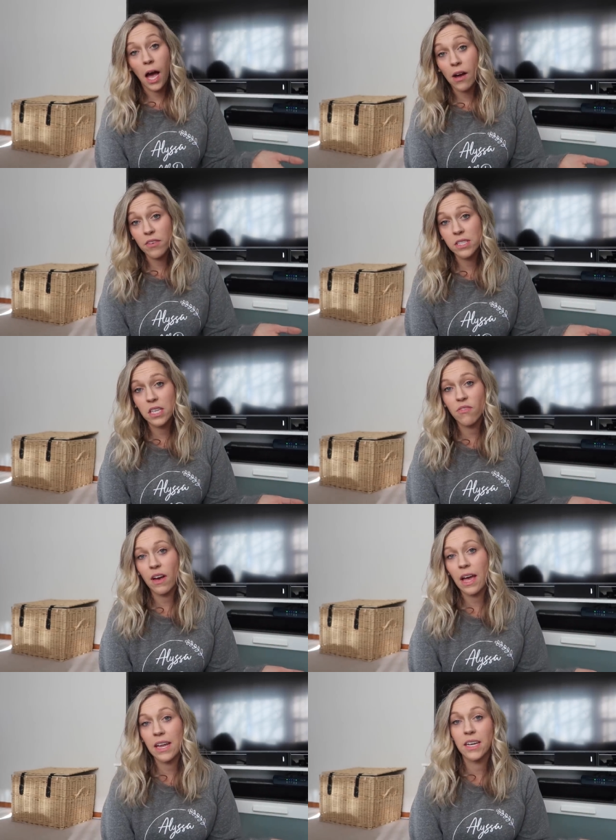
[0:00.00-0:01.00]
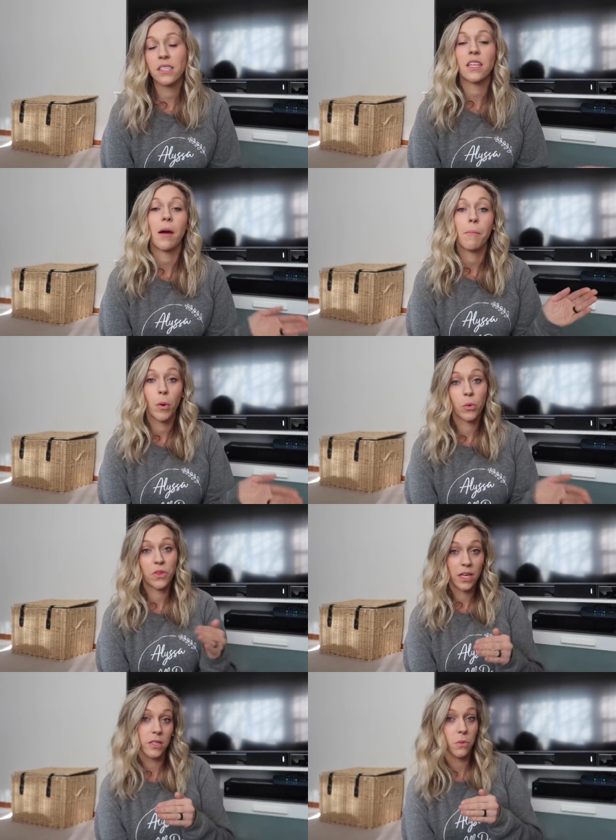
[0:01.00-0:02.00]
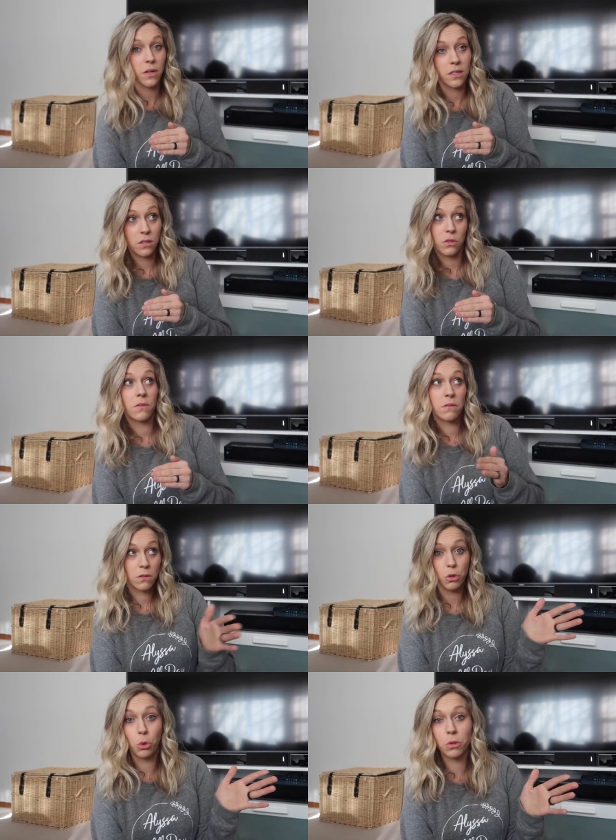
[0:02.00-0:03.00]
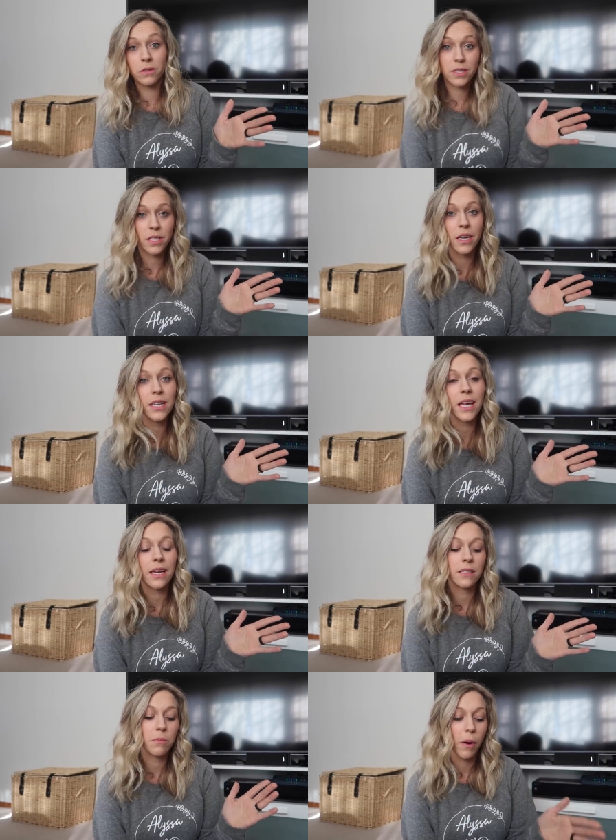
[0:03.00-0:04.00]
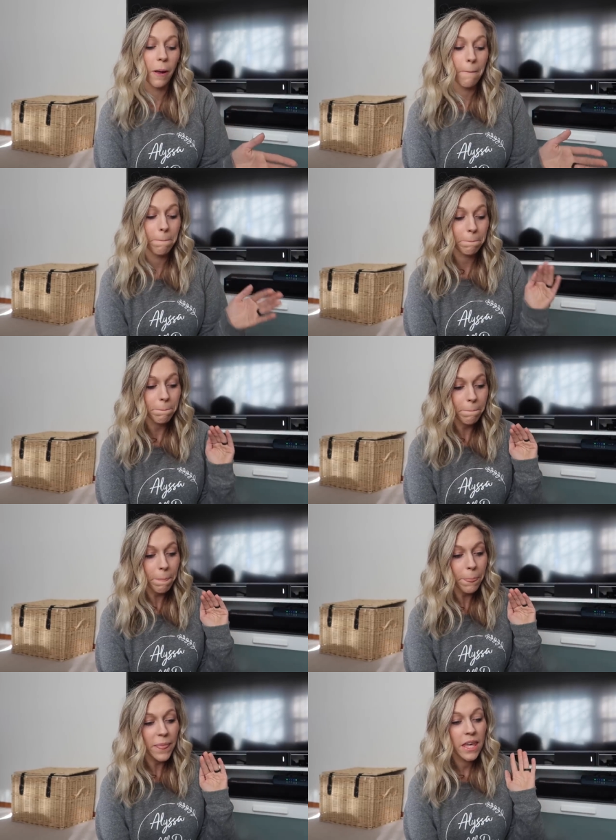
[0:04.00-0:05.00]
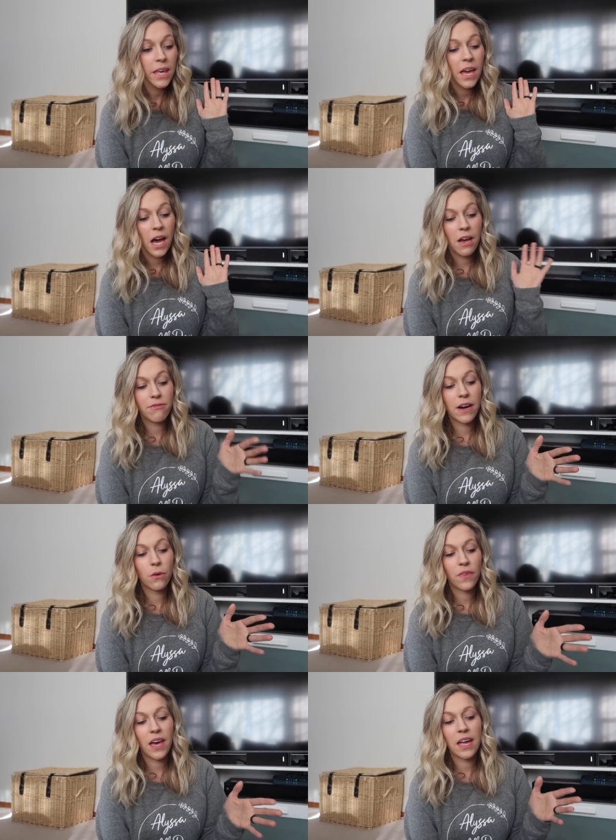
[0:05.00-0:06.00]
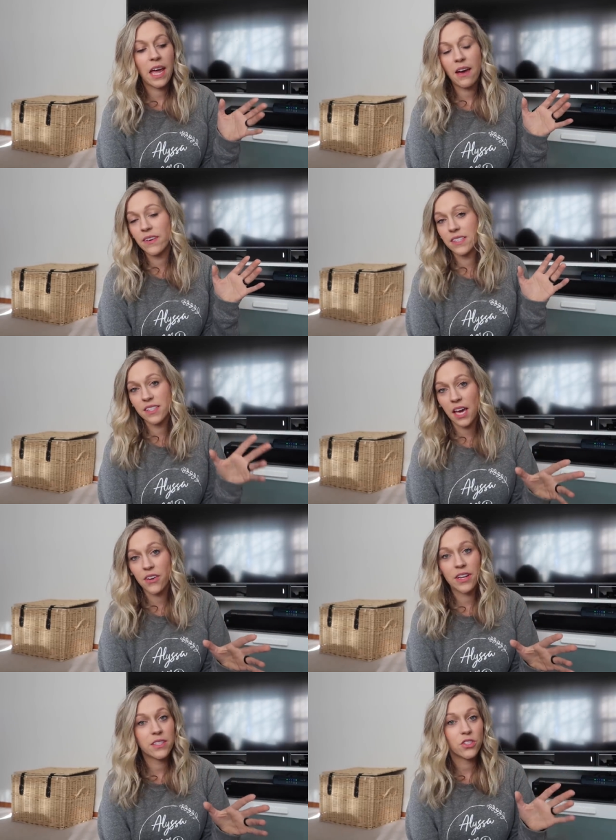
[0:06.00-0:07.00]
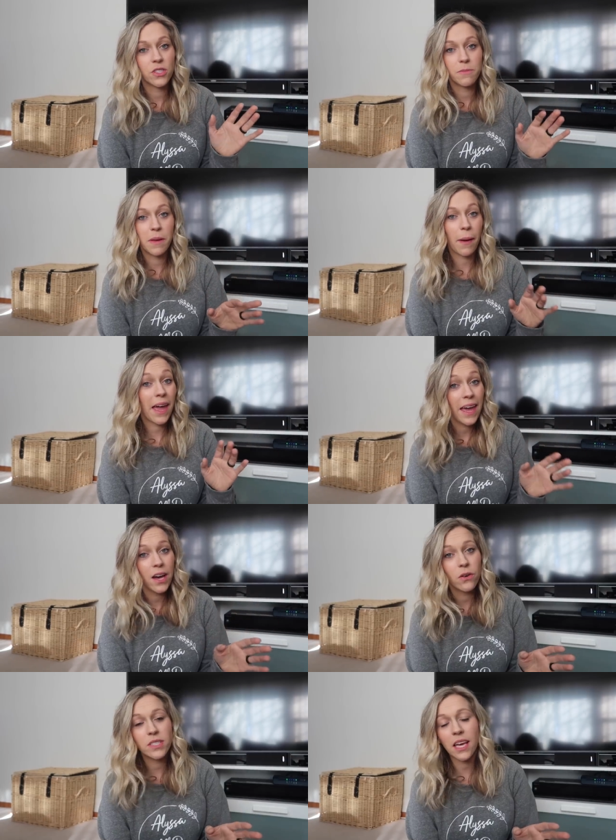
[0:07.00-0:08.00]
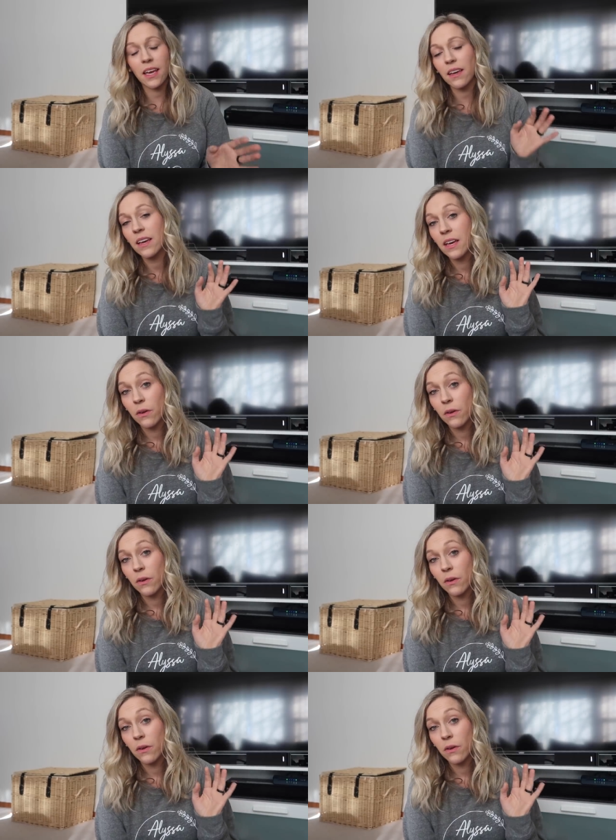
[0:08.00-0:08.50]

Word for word: Obviously, if I had an exam, both days were school study days, but I found that having Saturdays just be my hangout day